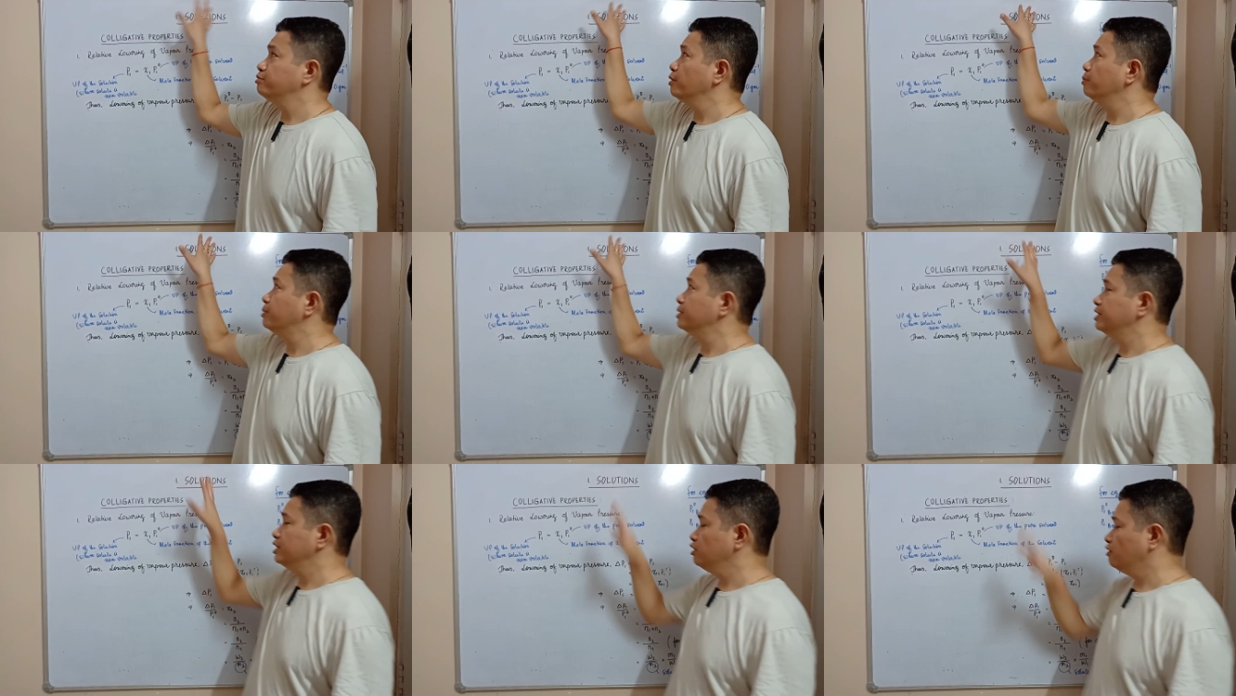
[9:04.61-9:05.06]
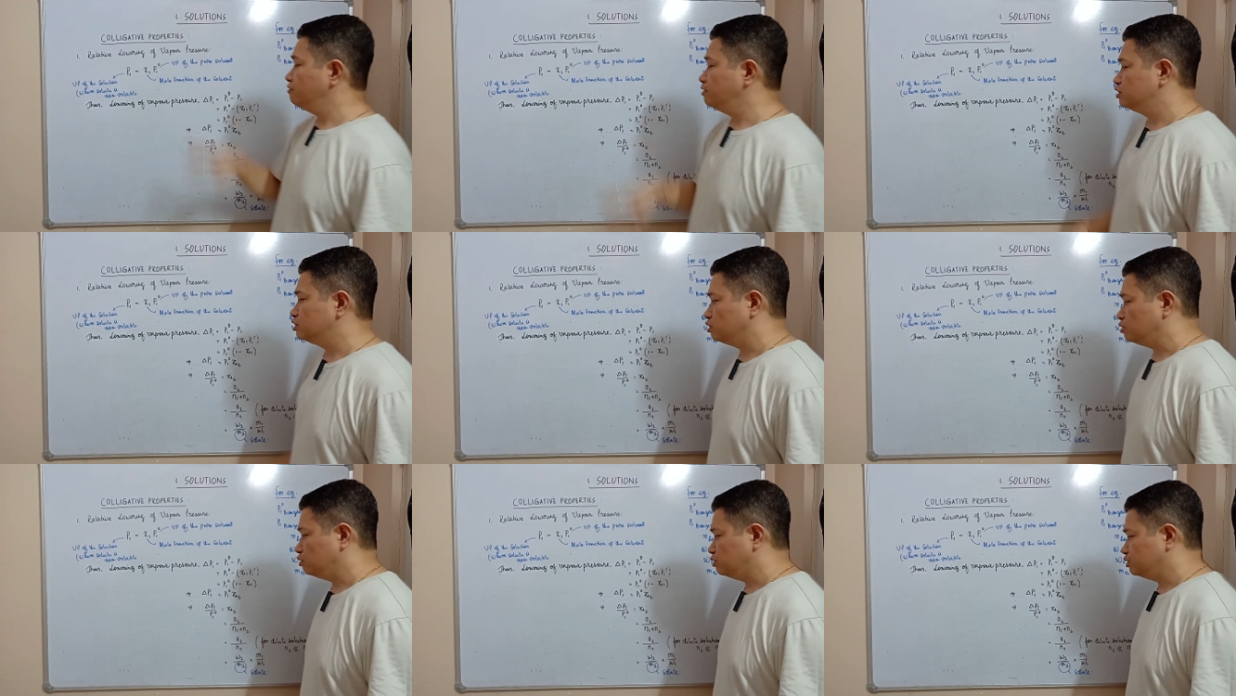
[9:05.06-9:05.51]
property of
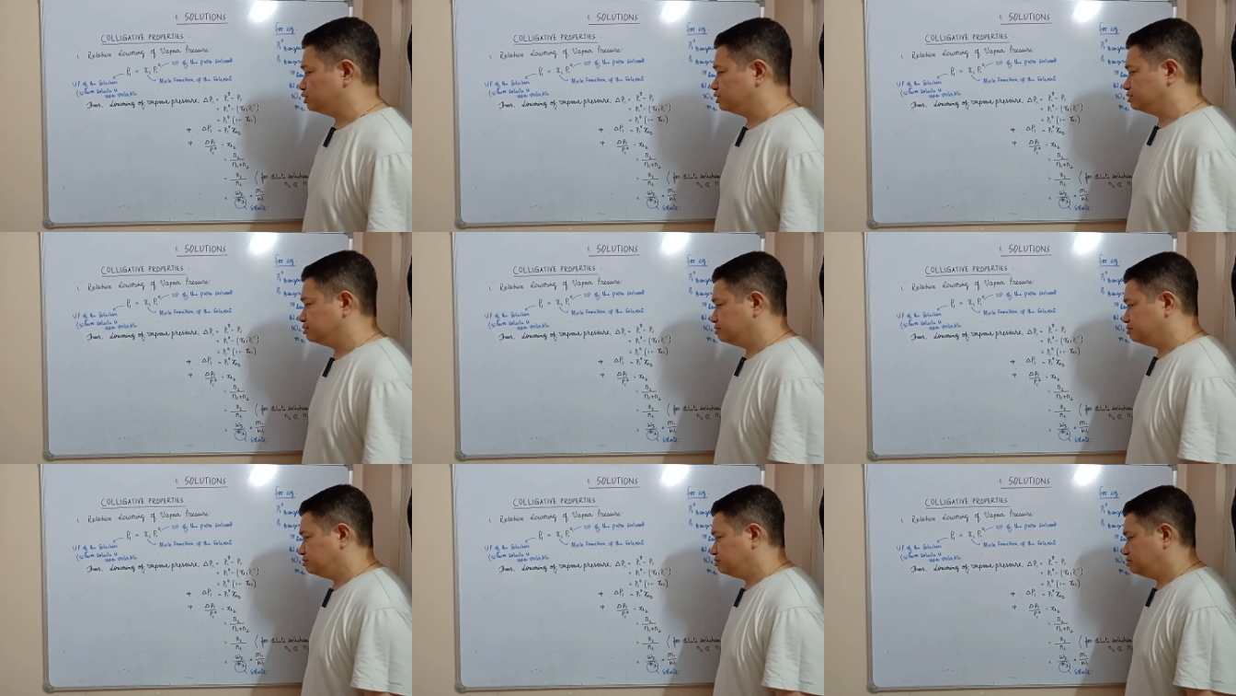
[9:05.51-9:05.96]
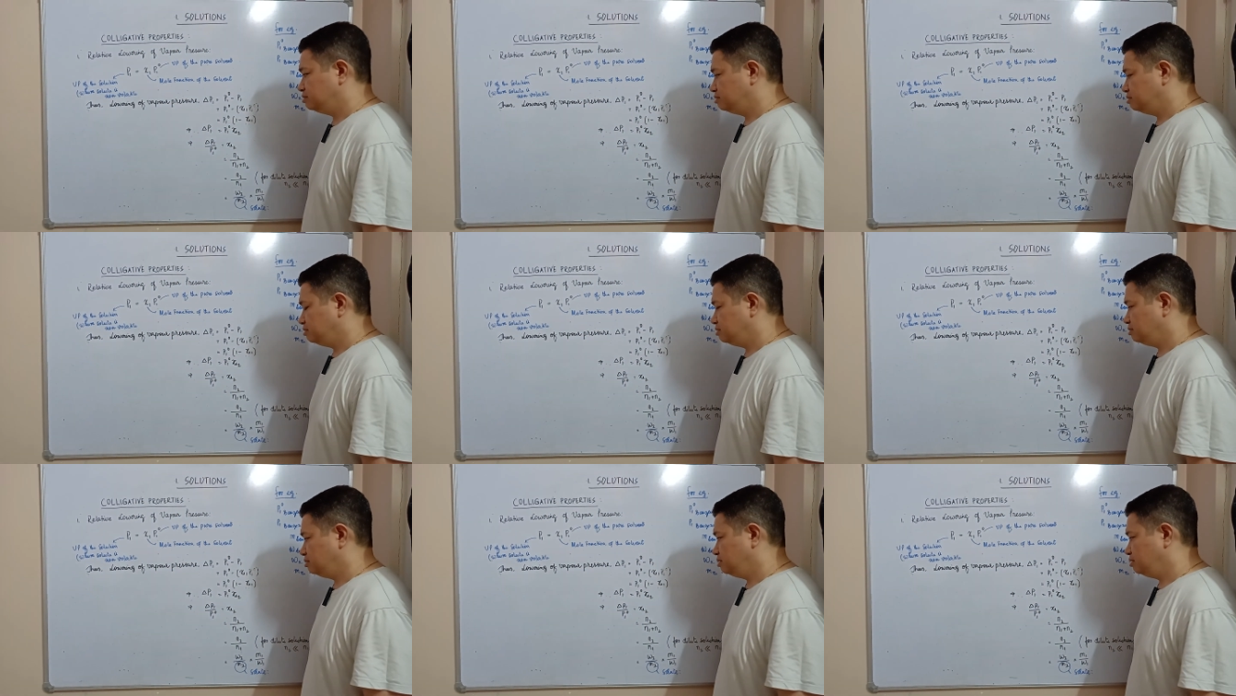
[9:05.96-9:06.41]
the solution.
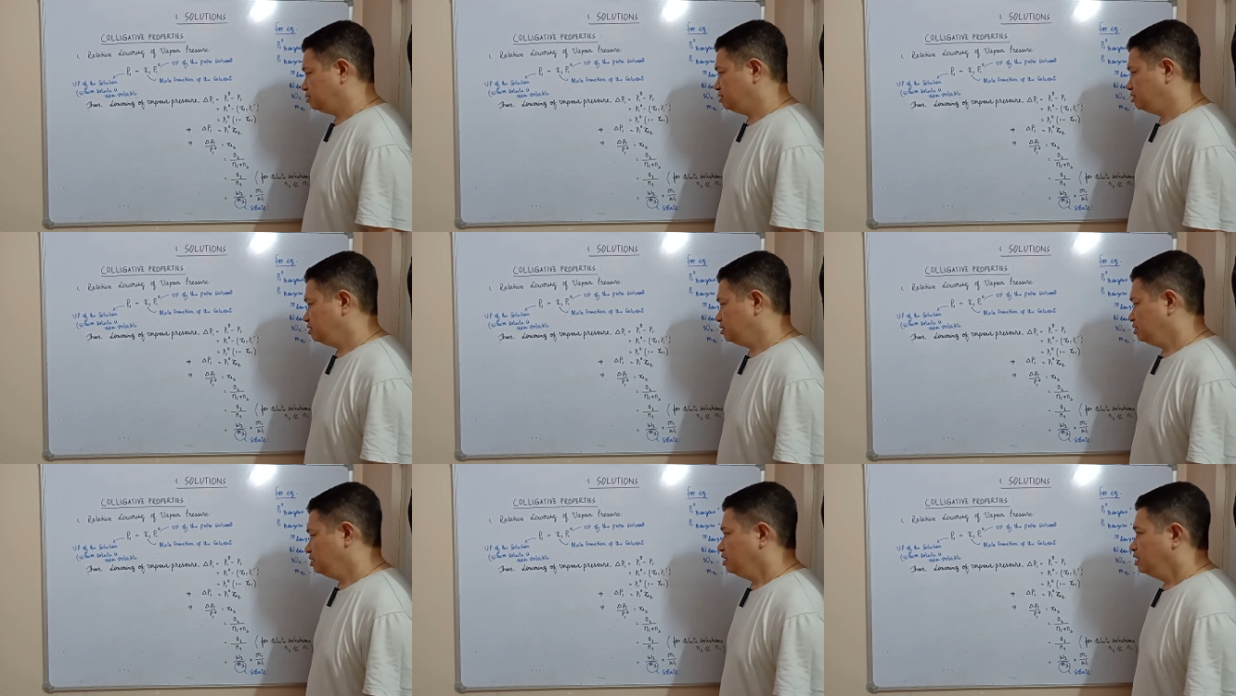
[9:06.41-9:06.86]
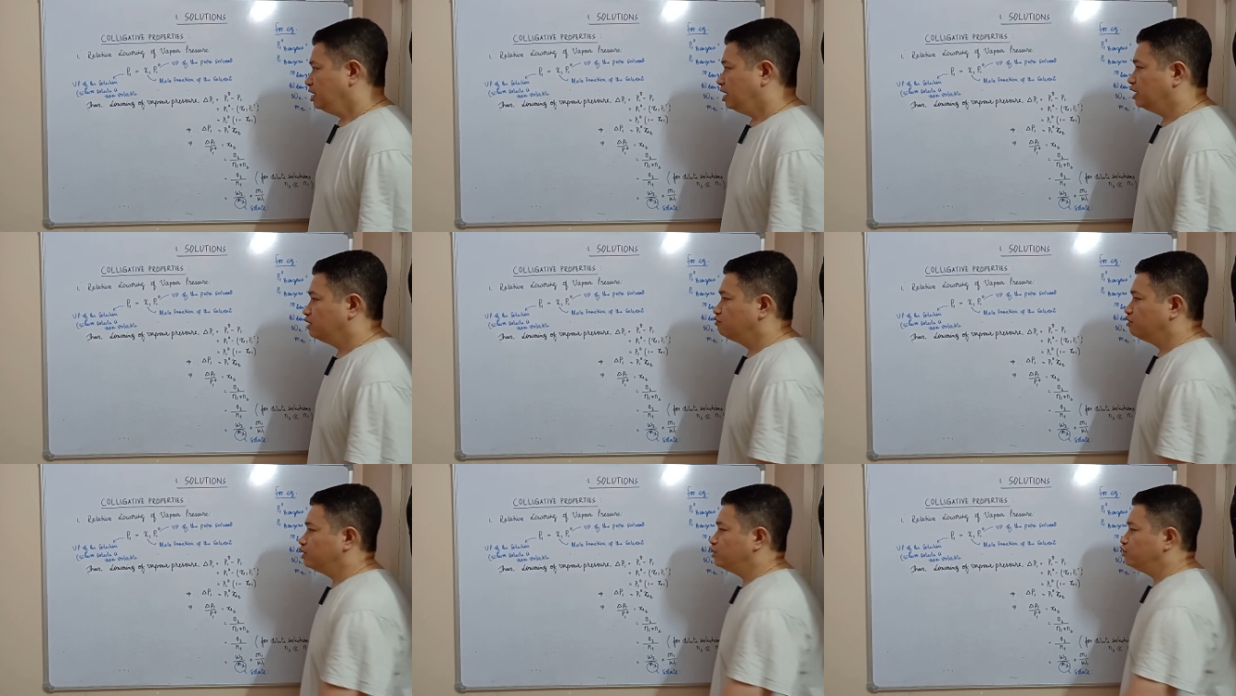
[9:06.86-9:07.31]

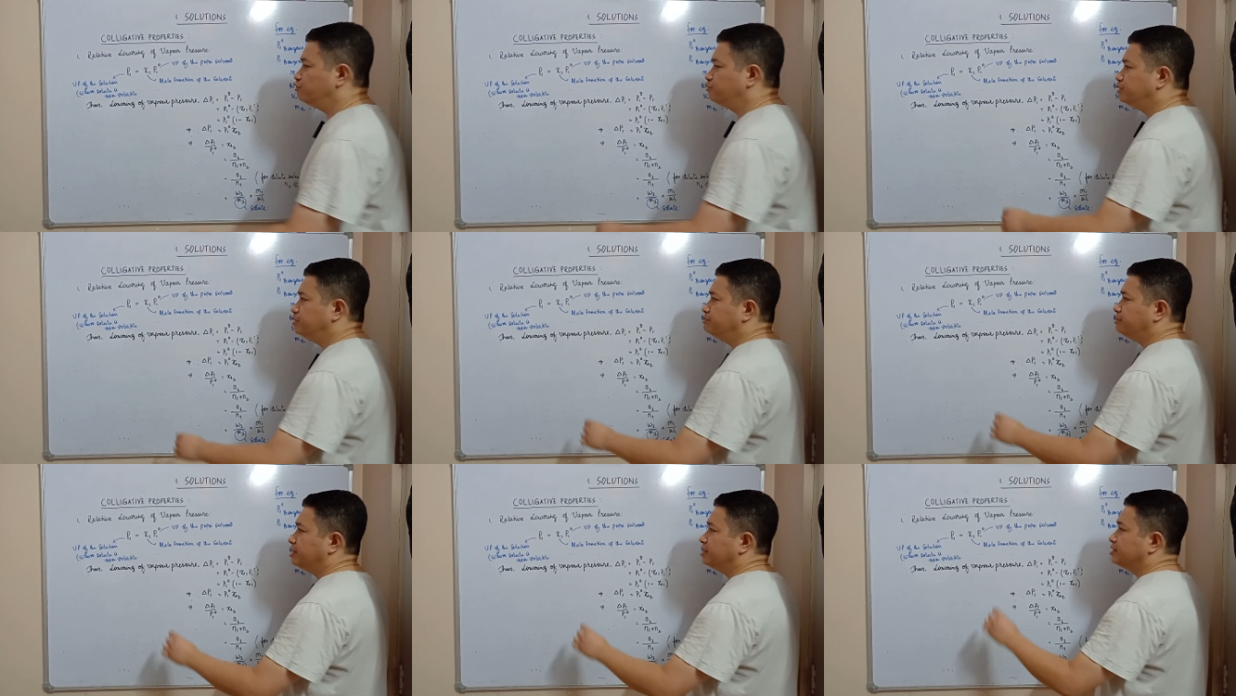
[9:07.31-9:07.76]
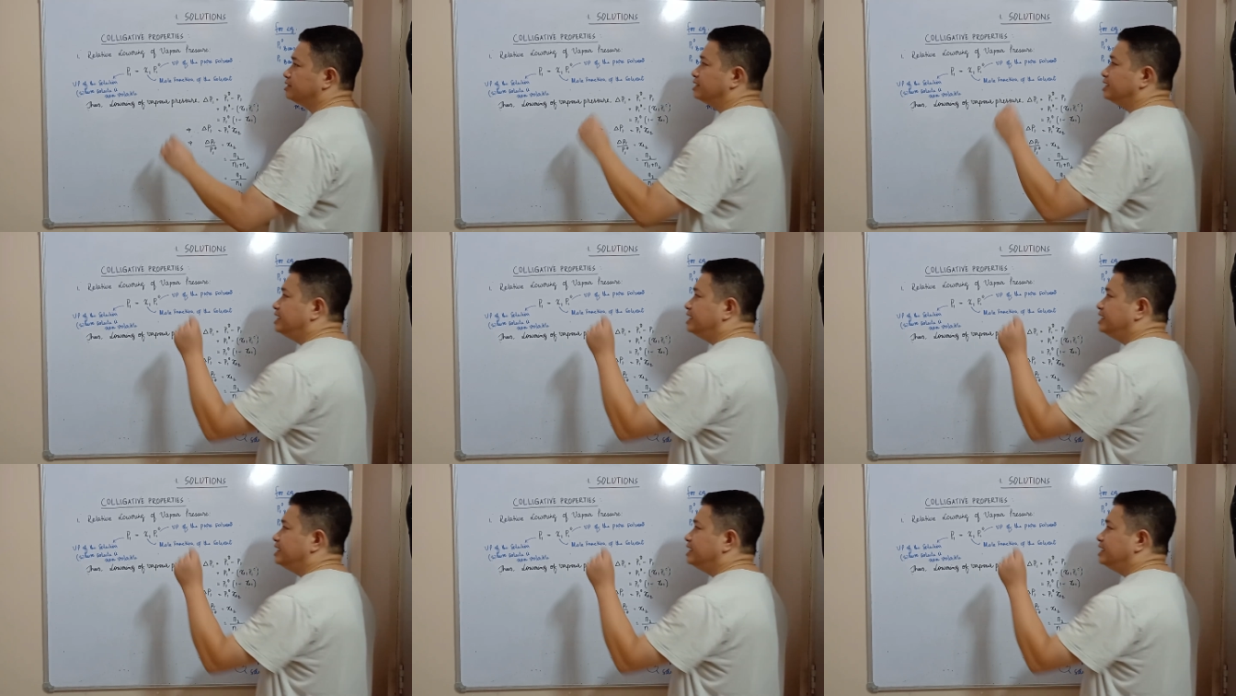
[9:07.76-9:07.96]
And what do you mean by